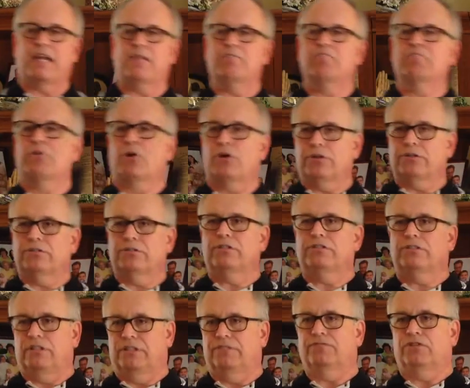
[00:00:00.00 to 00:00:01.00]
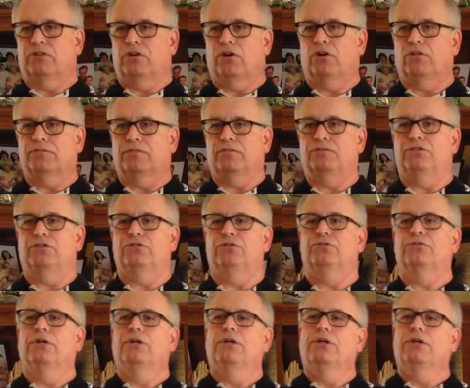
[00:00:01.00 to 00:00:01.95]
a burden is lifted off of you.